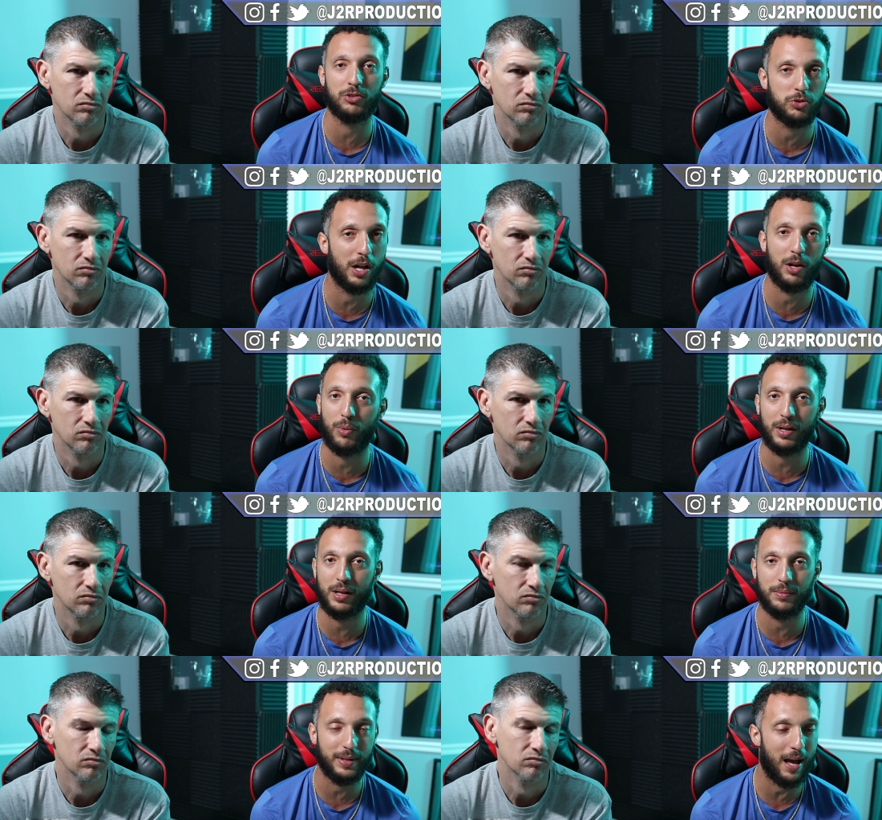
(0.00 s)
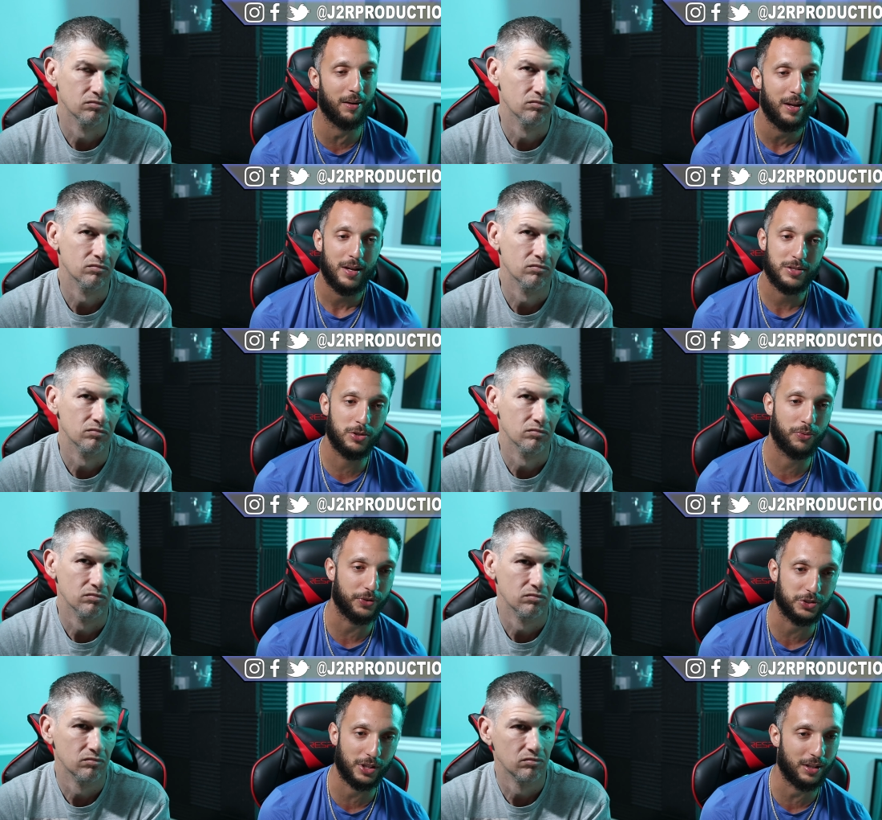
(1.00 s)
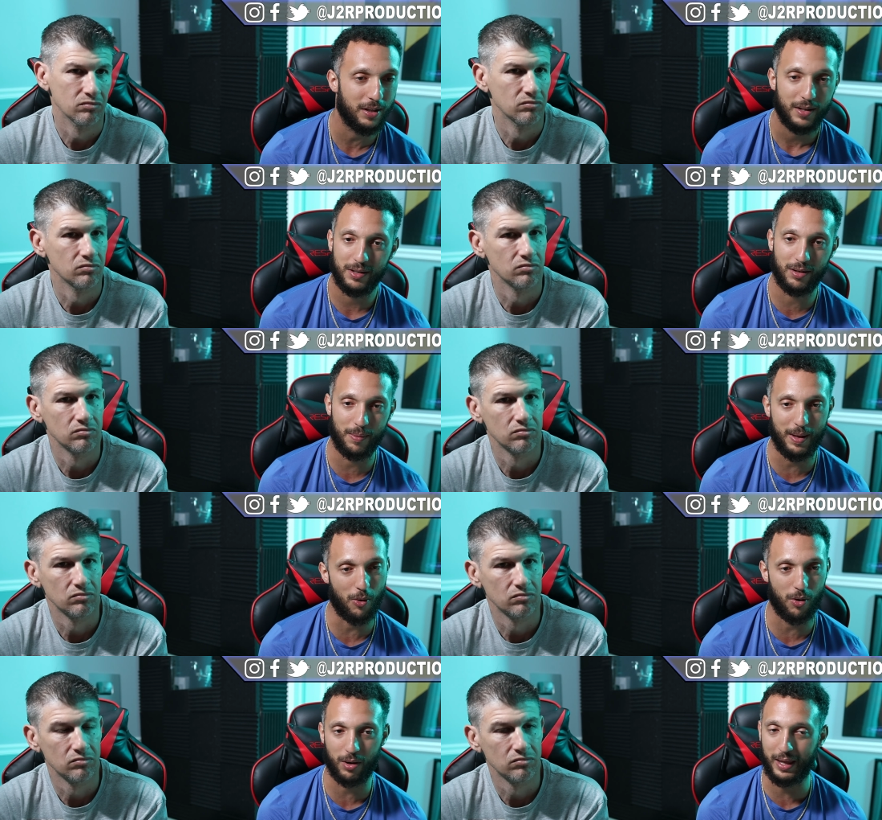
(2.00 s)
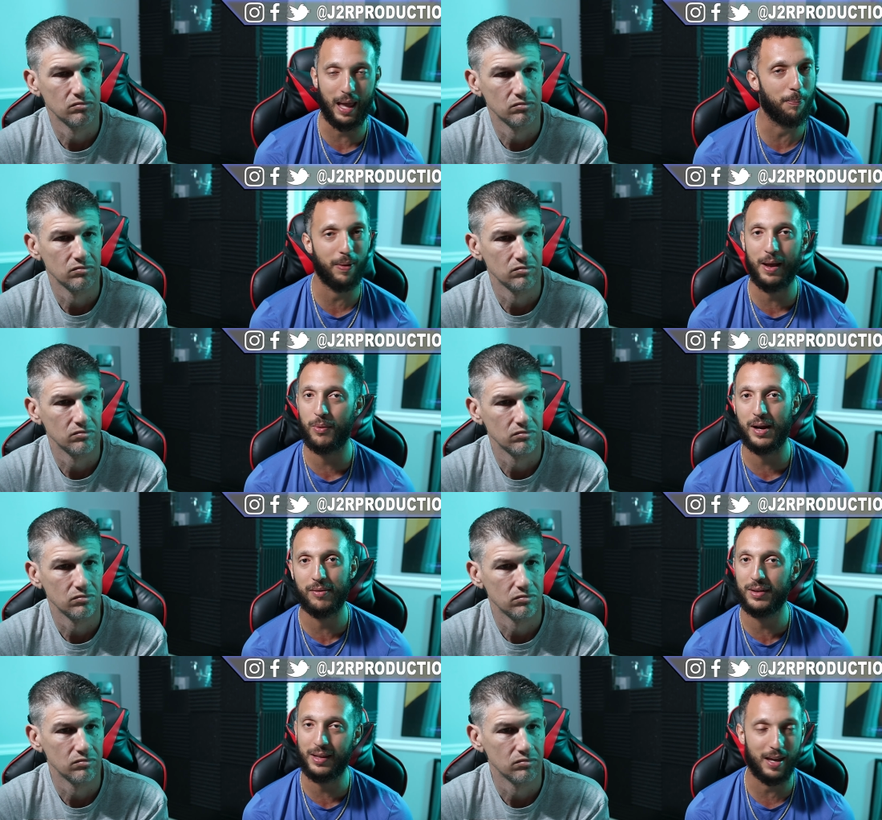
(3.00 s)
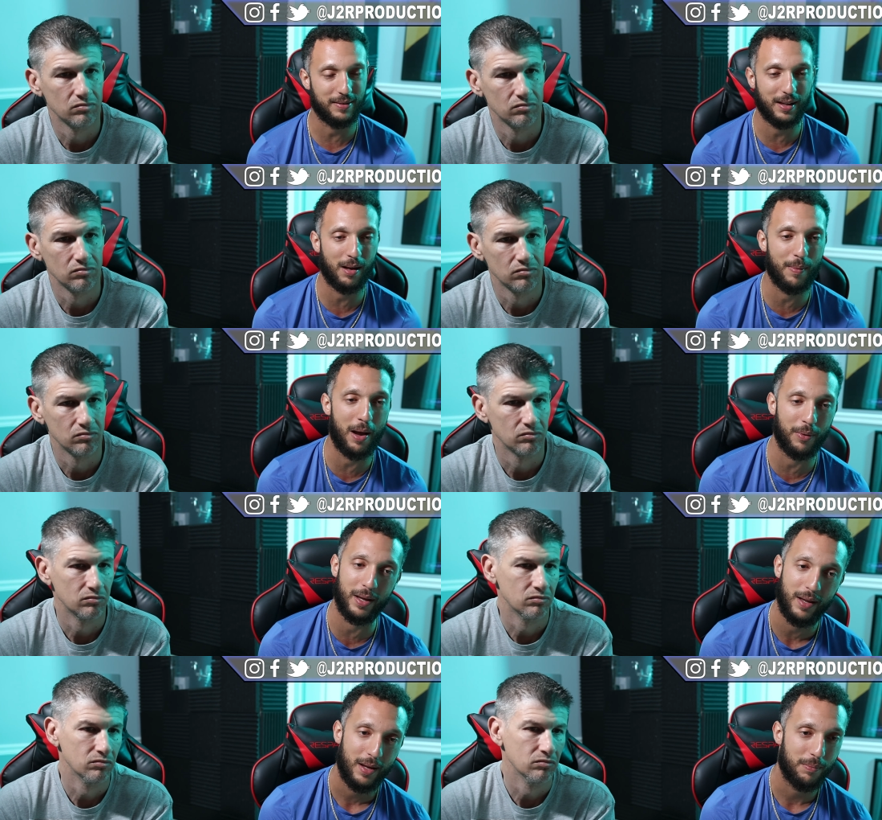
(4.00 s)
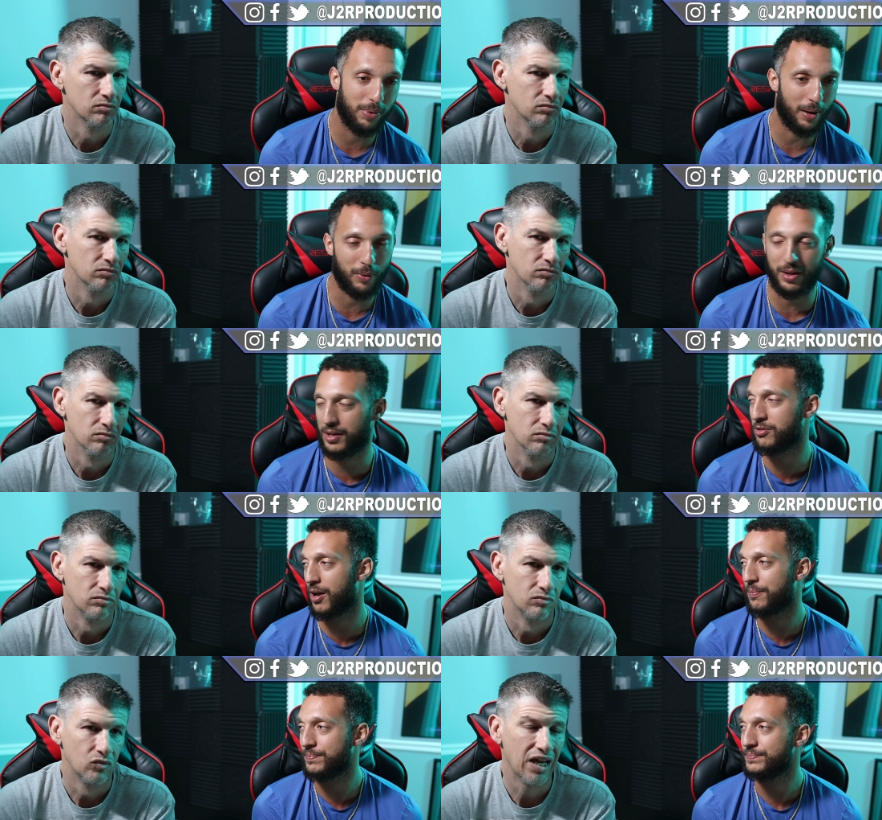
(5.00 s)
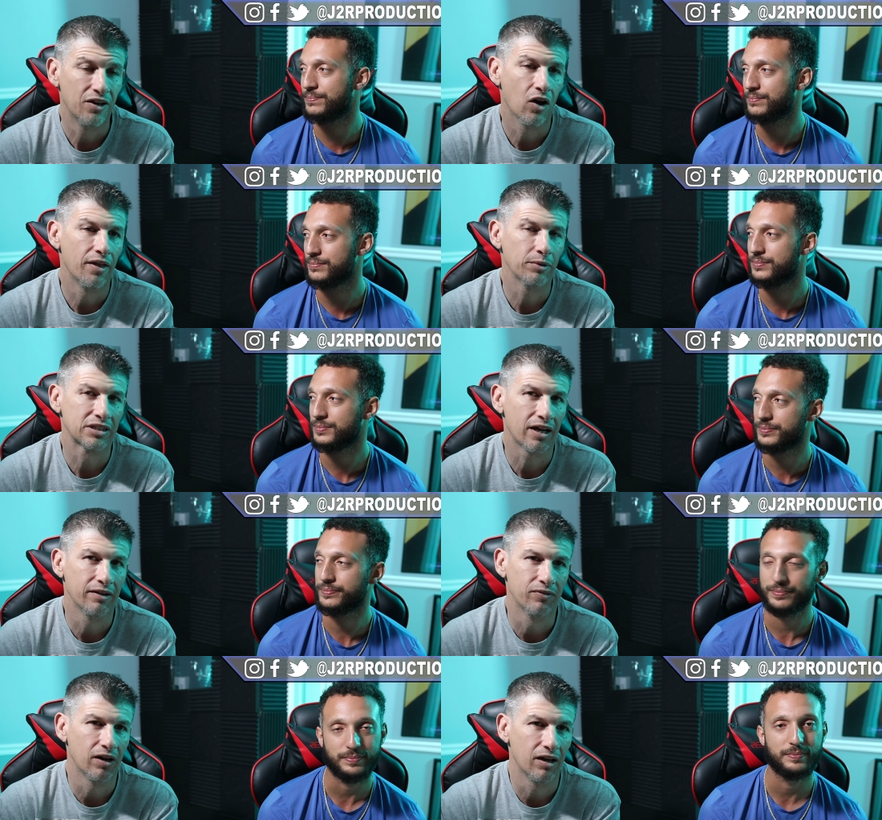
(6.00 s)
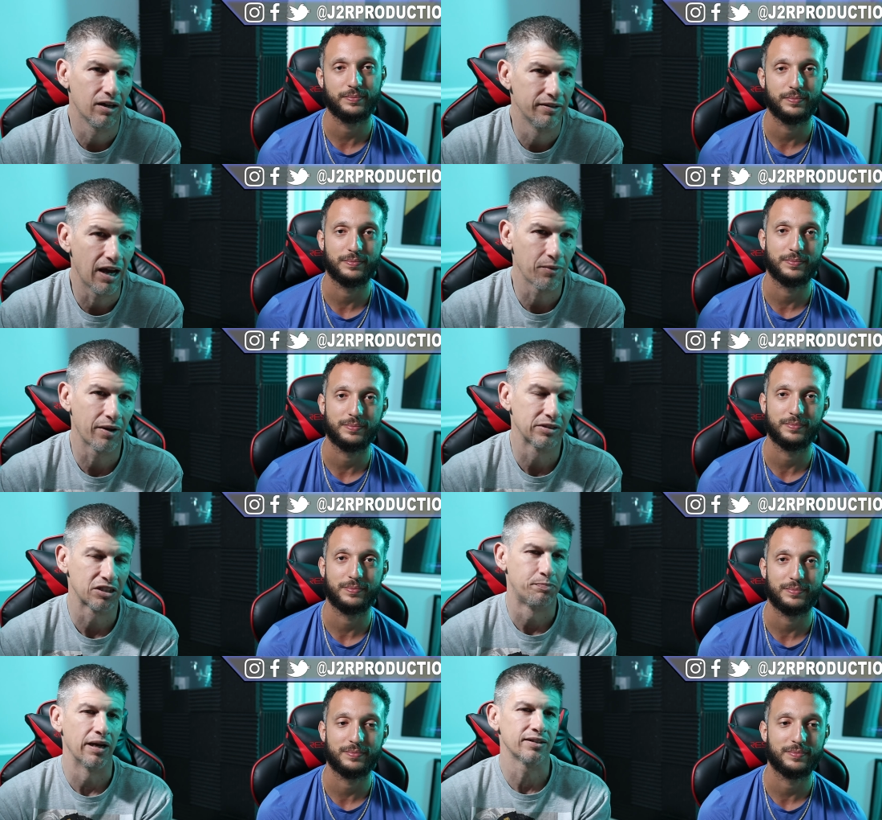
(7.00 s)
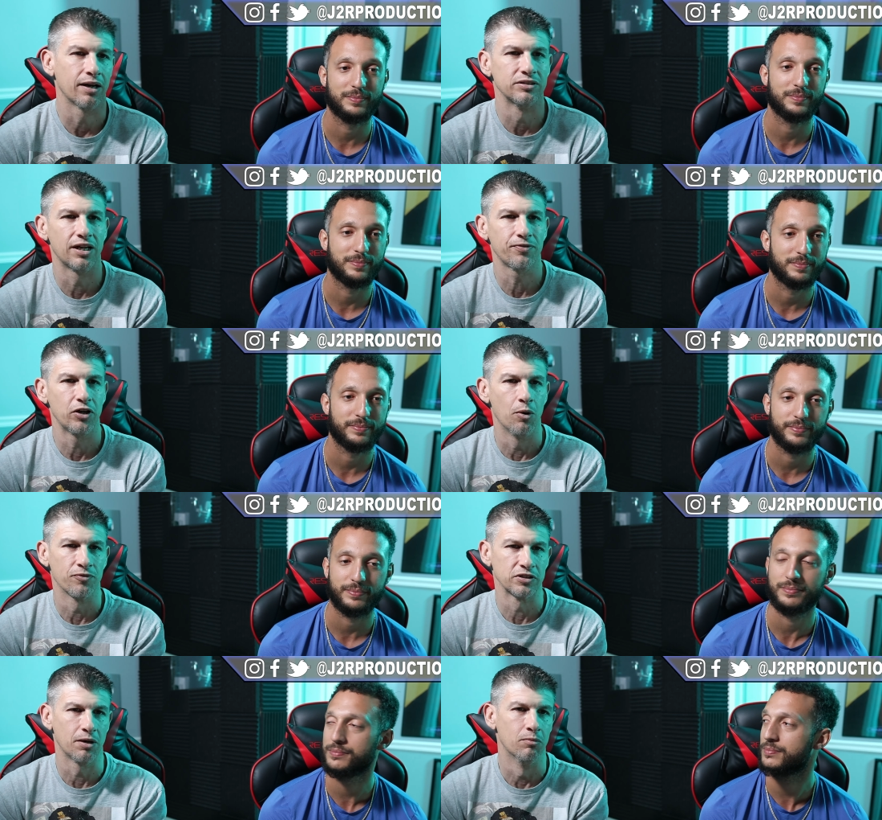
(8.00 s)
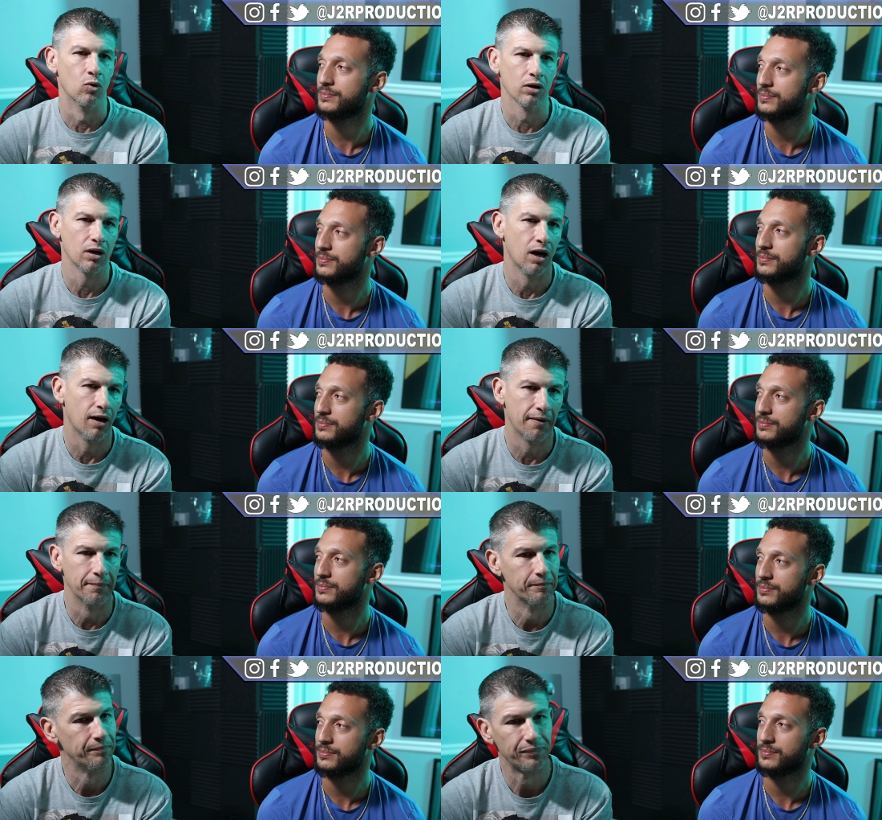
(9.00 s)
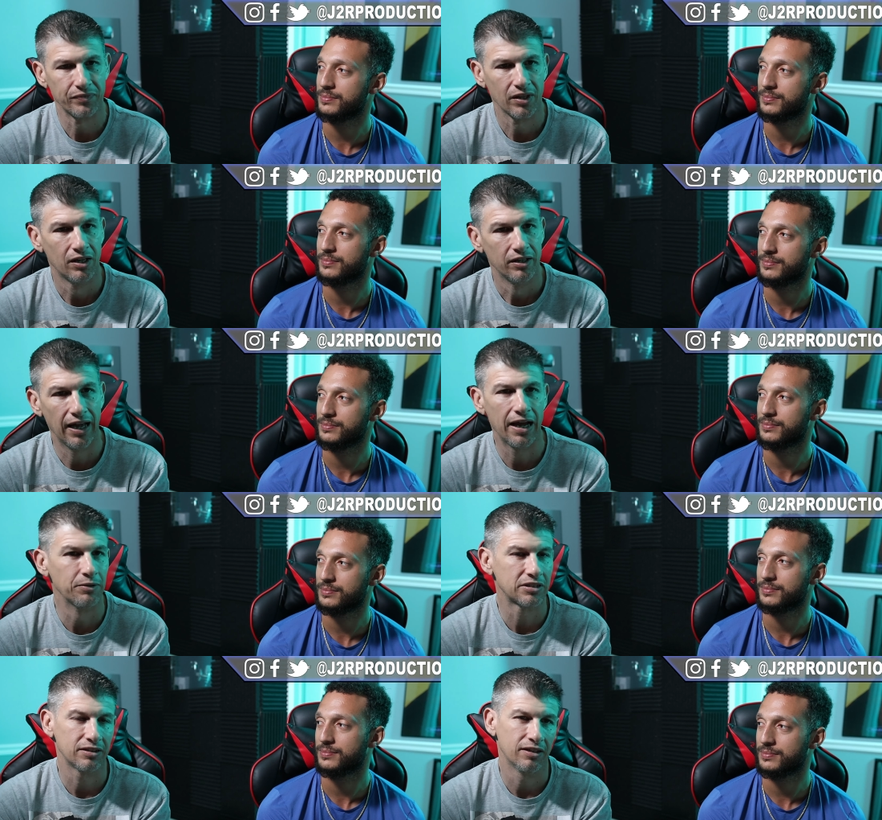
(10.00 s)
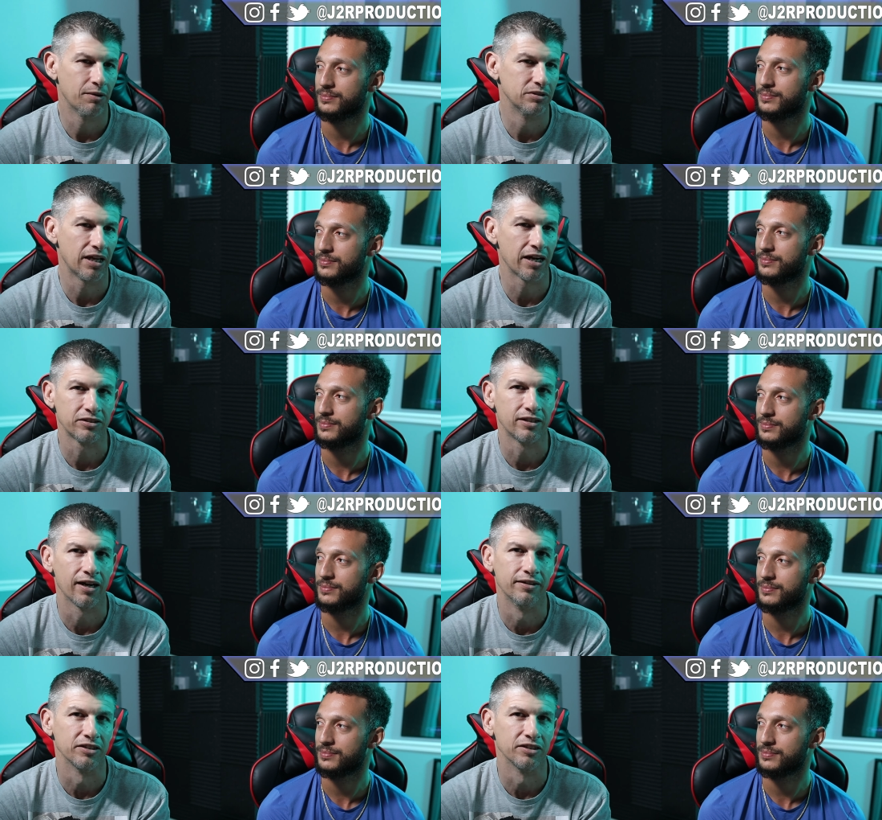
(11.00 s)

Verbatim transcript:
Speaker 1: or trailer when it comes out too, for sure. You know what I mean? Or gameplay, whatever the case they come out with. But what do you think, John?
Speaker 2: Yeah, no, that was kind of uh, not what I was expecting. I was definitely hoping for something more. Um, yeah, it was it was actually kind of